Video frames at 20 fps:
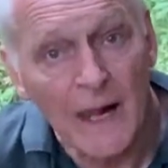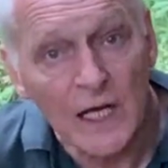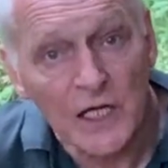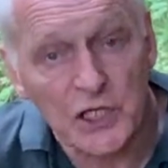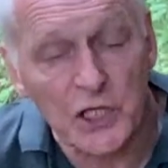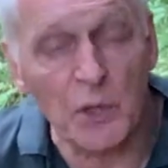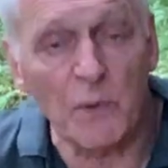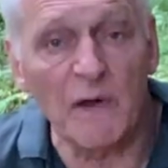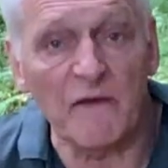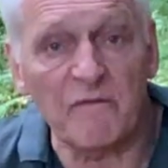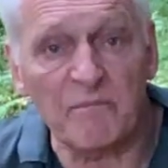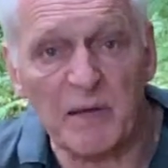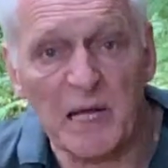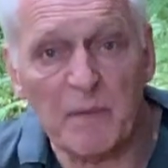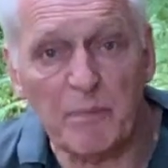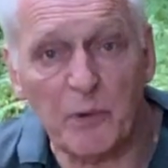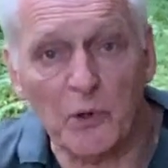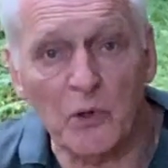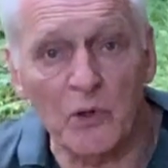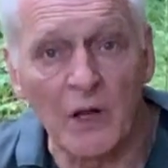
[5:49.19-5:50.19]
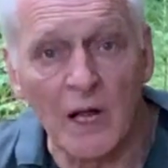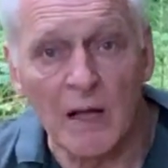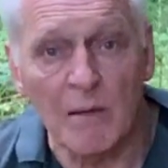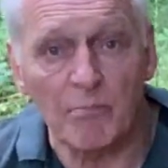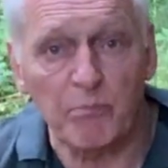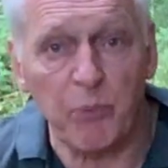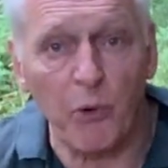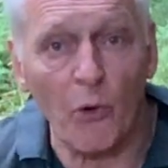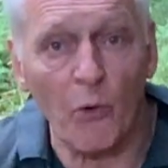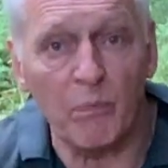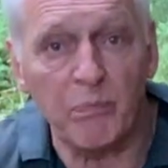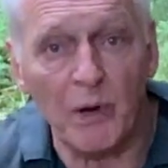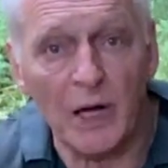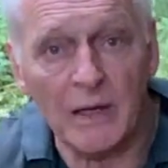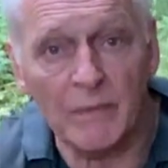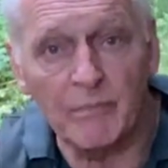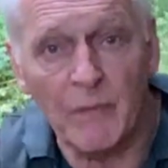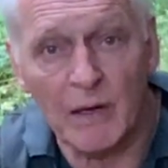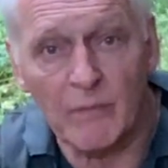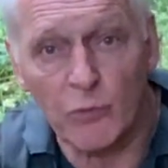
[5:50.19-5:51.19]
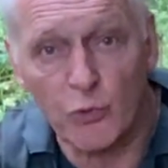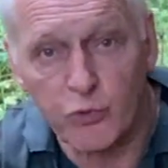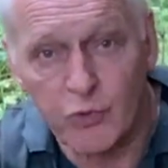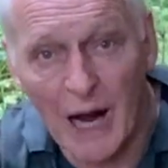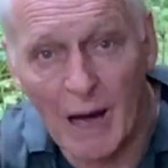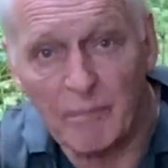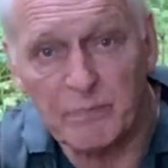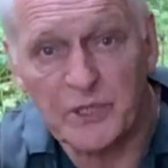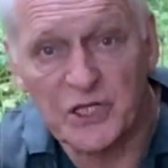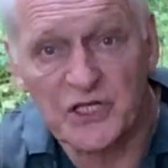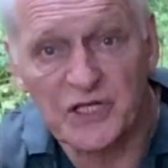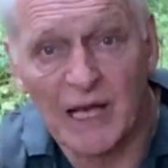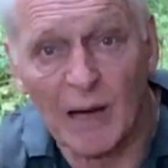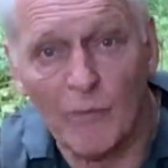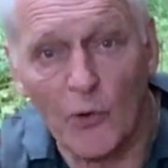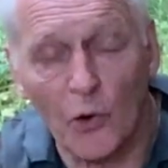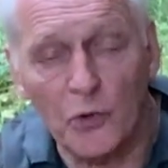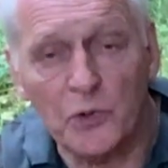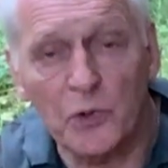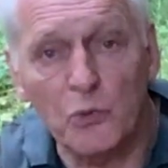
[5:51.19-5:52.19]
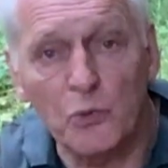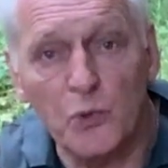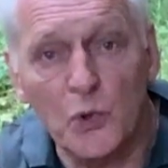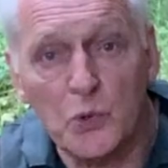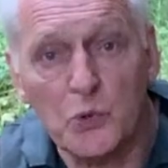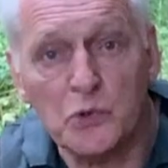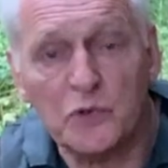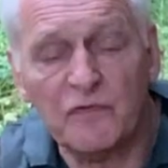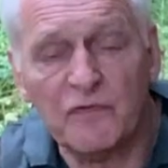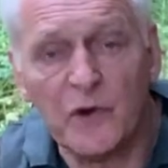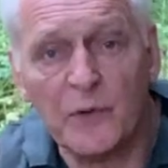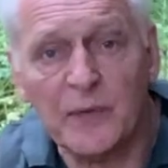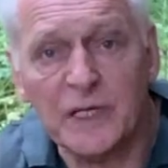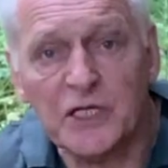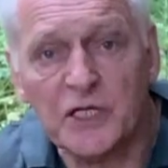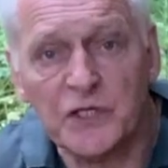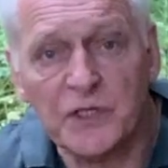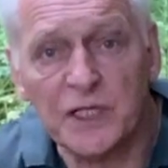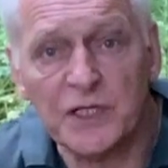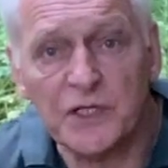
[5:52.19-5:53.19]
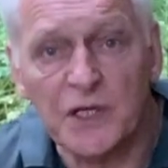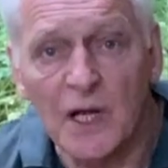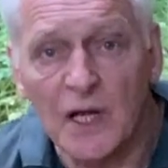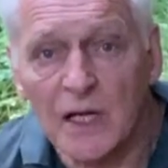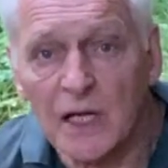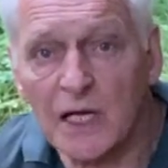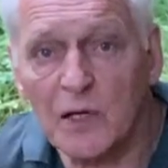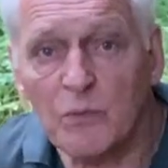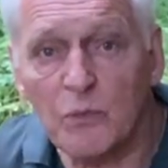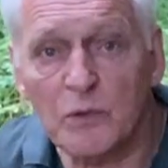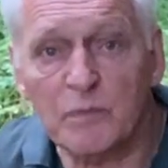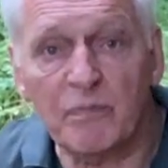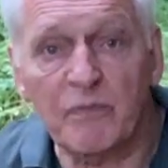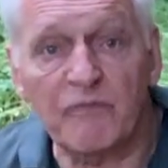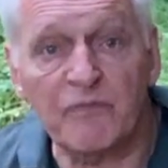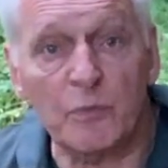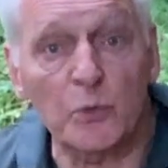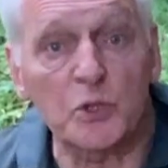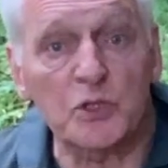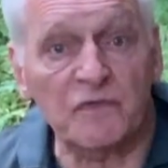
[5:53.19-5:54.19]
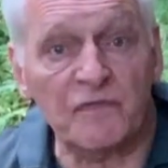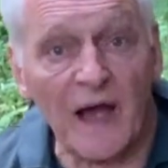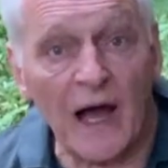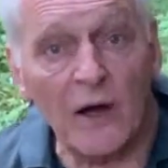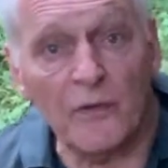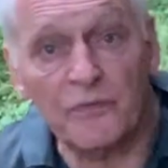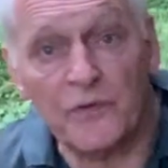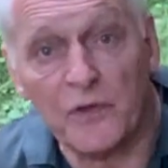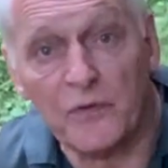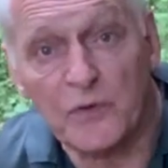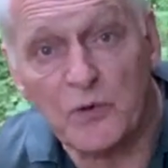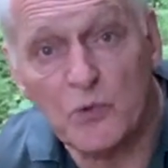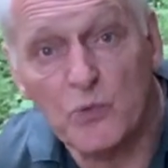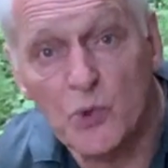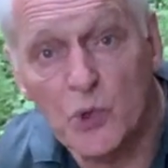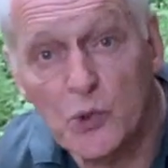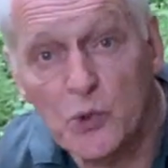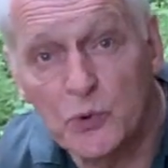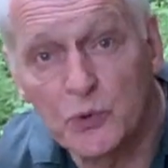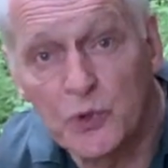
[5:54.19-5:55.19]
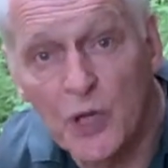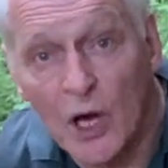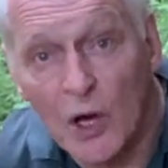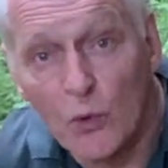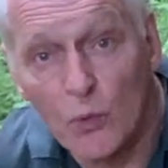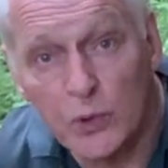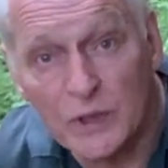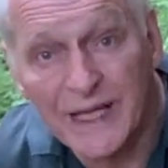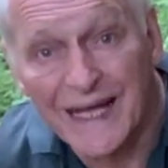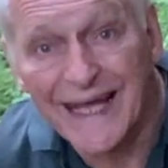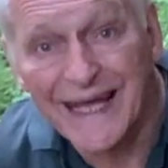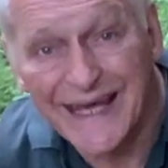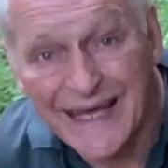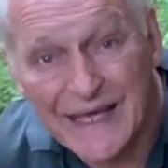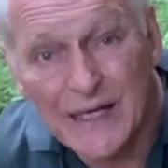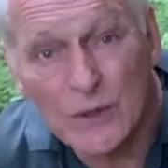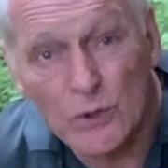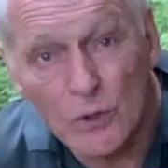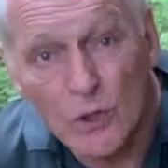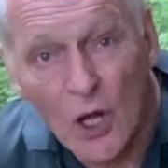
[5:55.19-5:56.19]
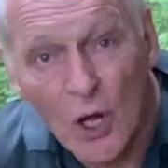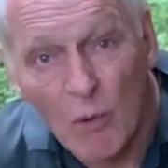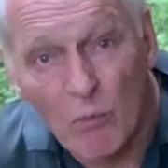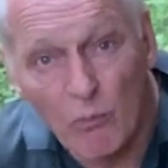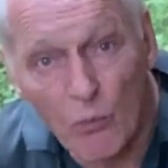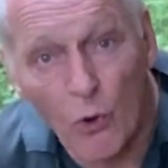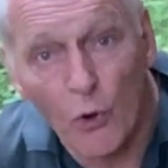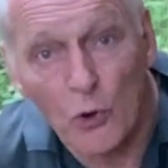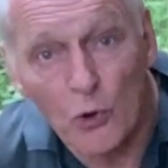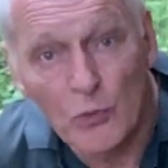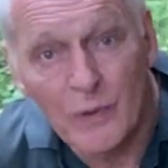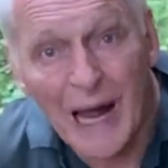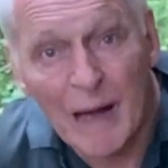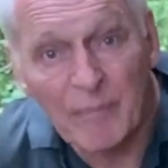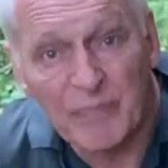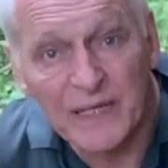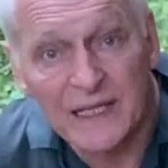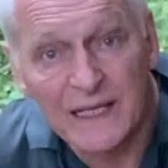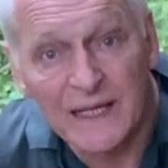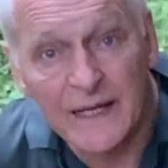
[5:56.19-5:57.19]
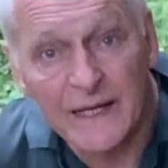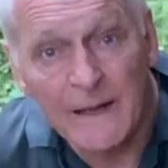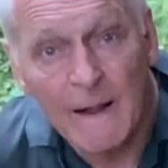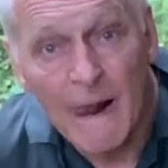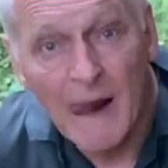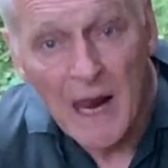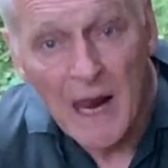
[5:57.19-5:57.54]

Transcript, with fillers: So if people um, rubbed some on a wound, for instance, it would, was found that the wound would heal more rapidly.